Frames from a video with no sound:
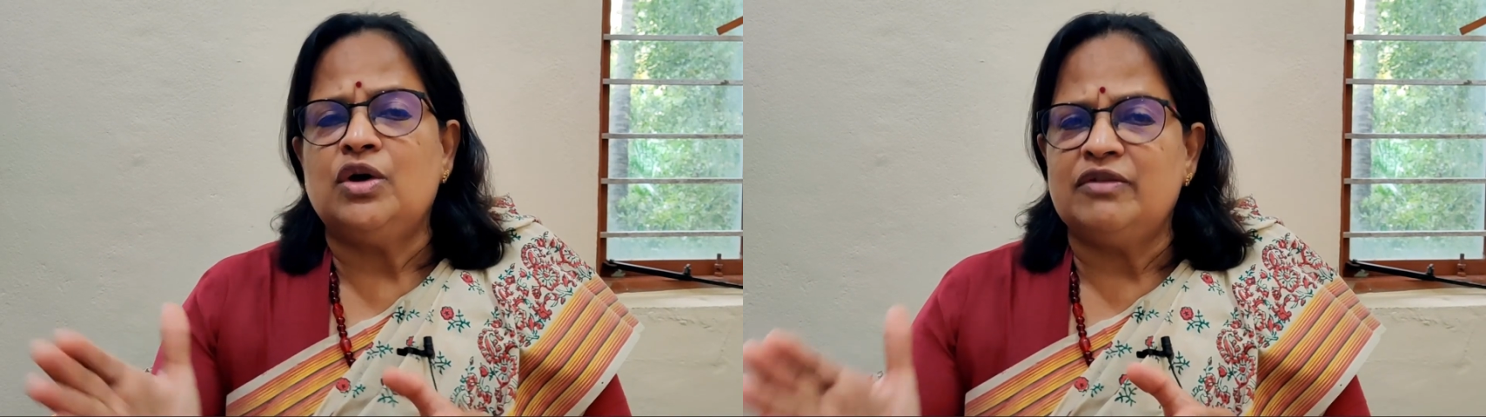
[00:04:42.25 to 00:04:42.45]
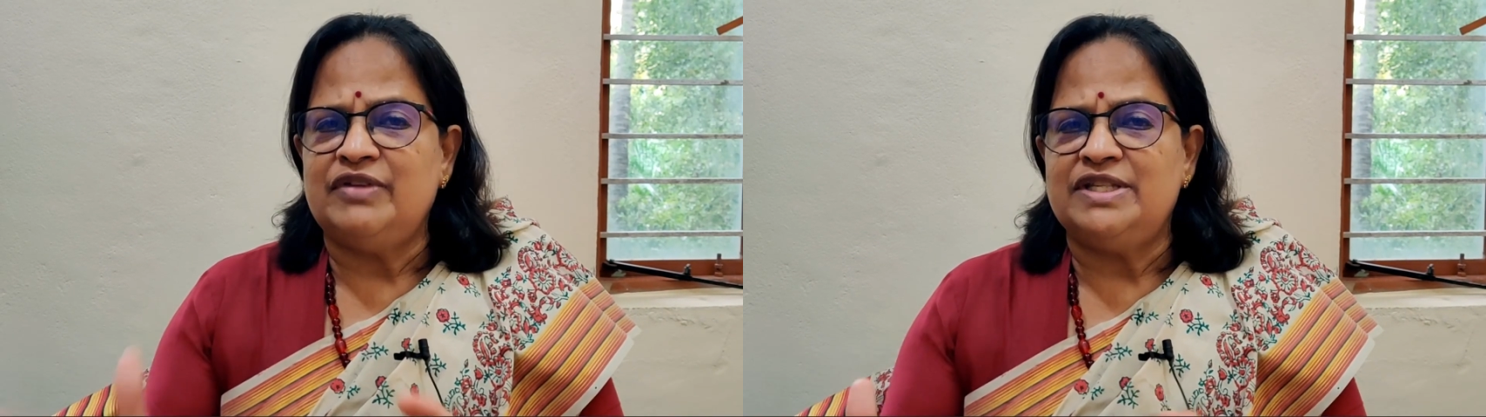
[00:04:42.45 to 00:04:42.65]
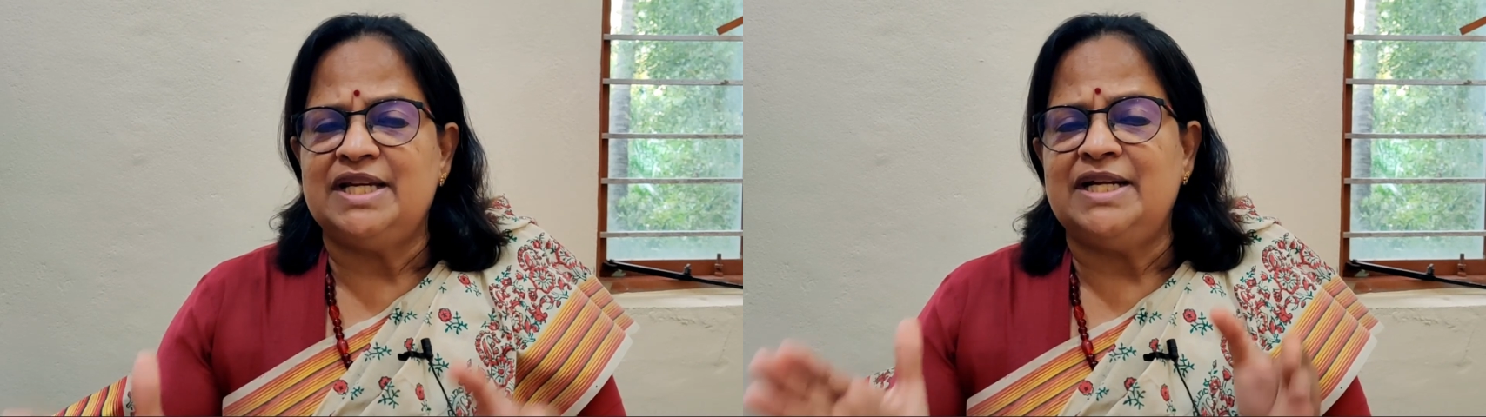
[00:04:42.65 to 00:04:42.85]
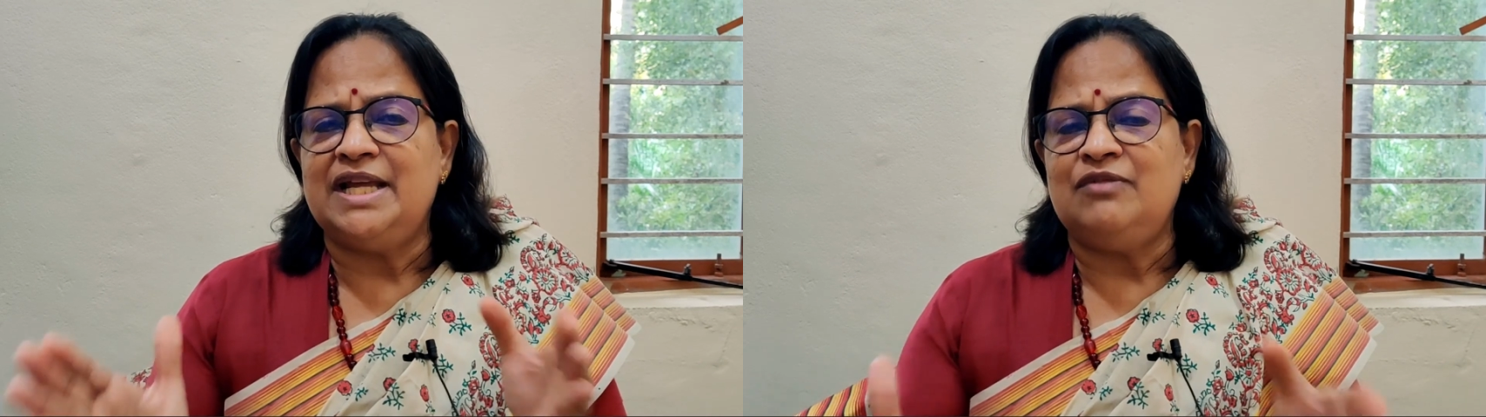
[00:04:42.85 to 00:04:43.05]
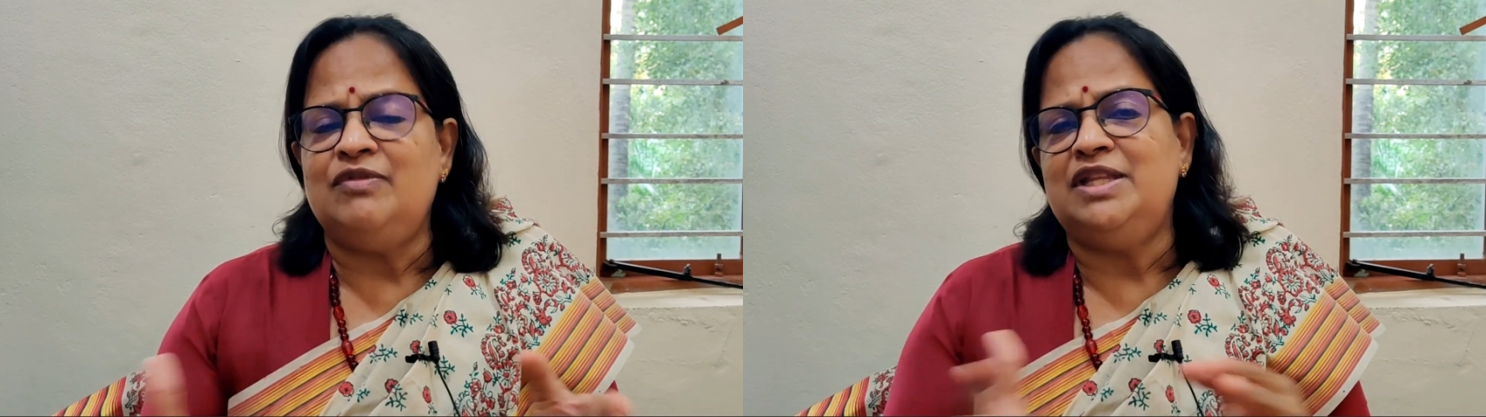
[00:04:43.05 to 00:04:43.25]
or if it's a
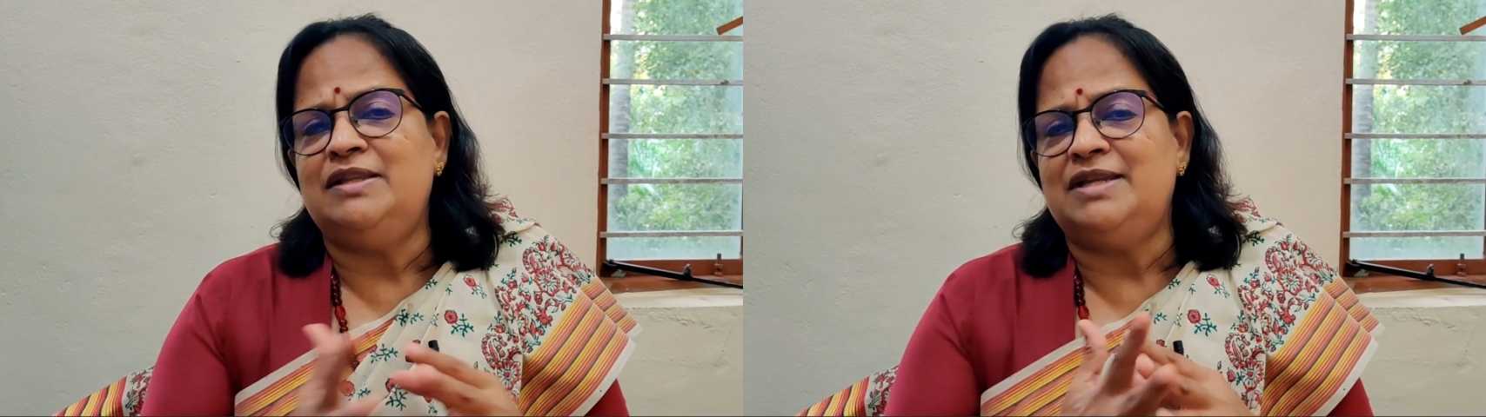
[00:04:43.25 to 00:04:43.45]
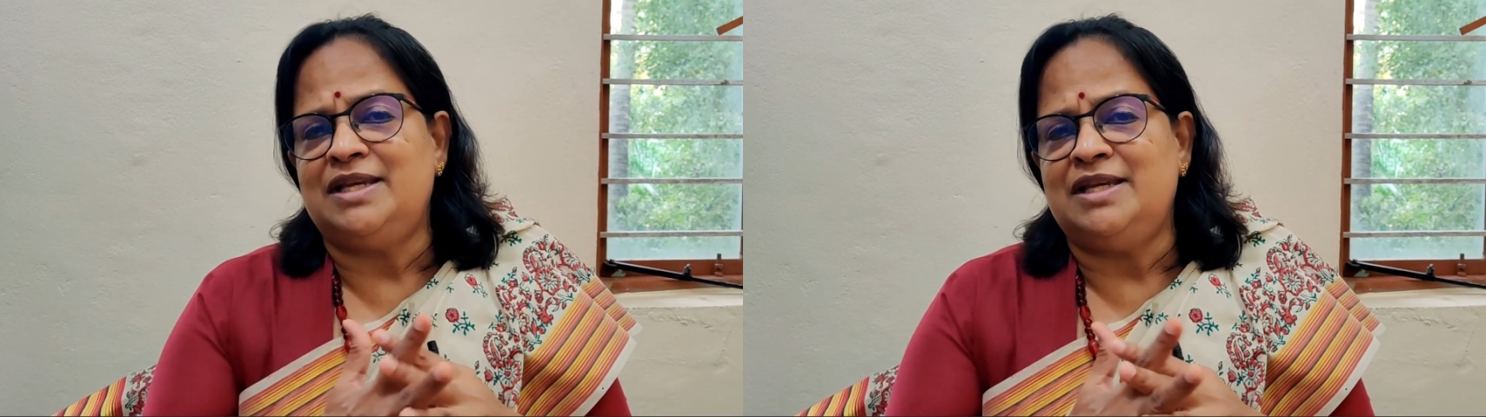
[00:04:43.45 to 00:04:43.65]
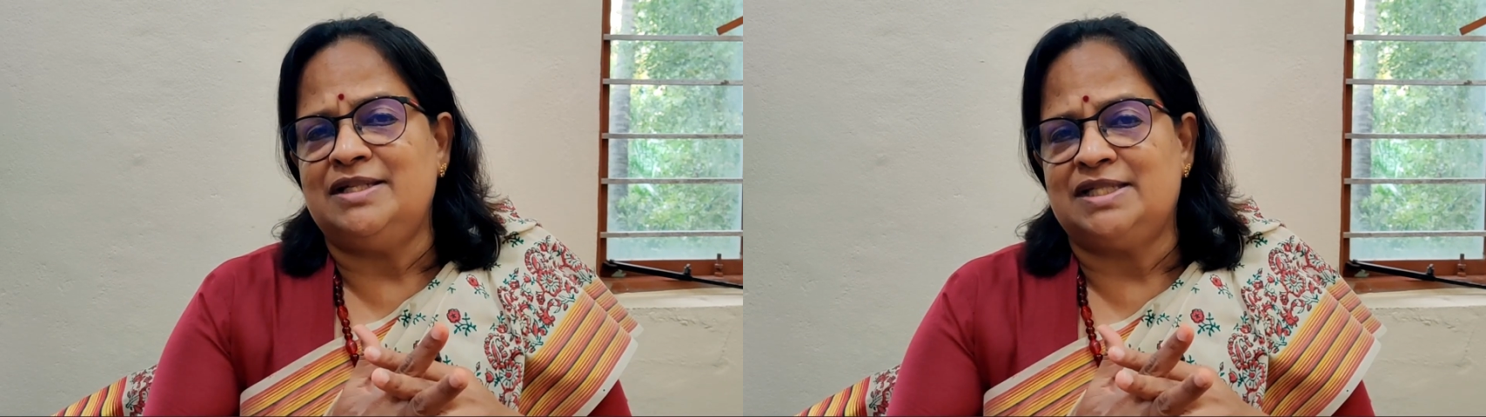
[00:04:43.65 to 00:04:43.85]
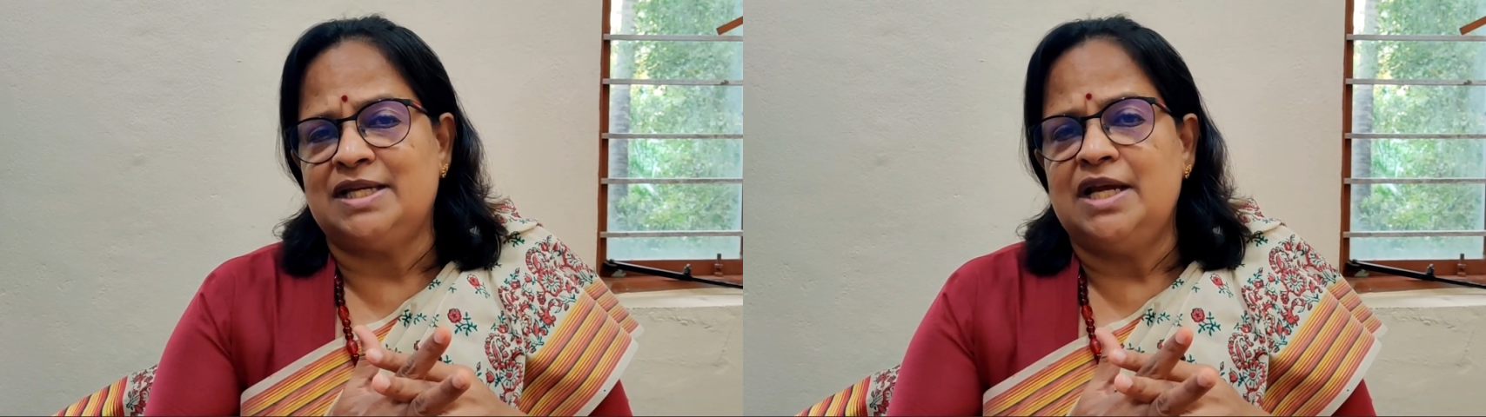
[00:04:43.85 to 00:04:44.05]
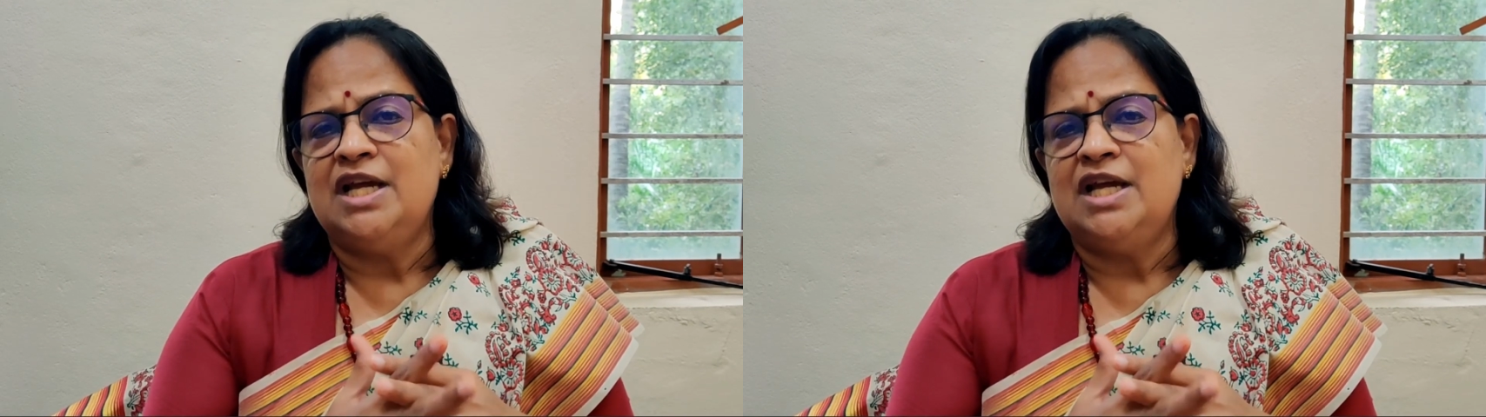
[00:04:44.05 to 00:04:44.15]
debt within 3 years.